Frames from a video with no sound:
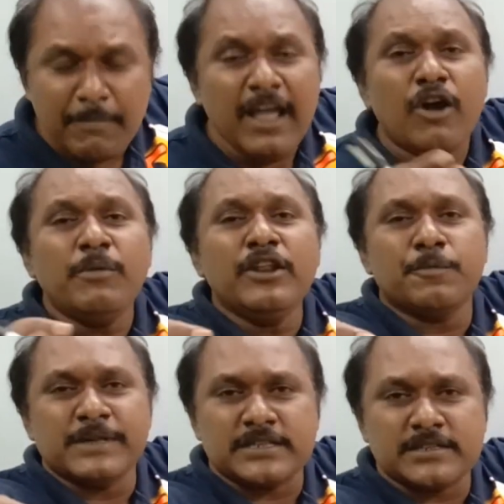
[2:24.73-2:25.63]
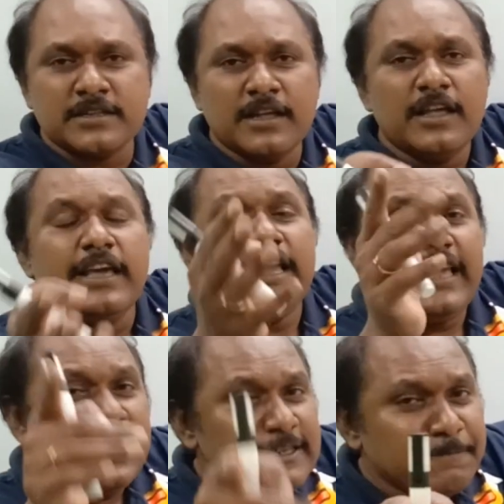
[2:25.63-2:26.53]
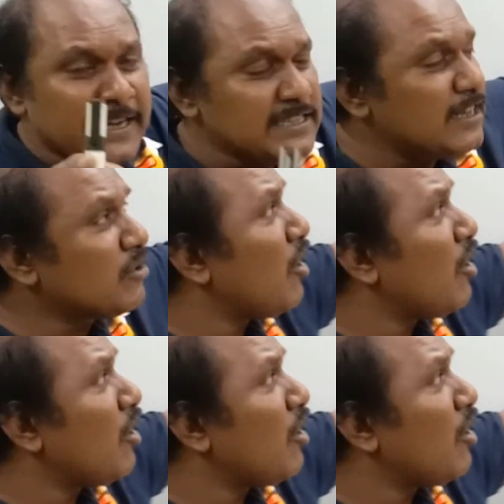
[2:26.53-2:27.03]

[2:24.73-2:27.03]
by how many rupees each pencil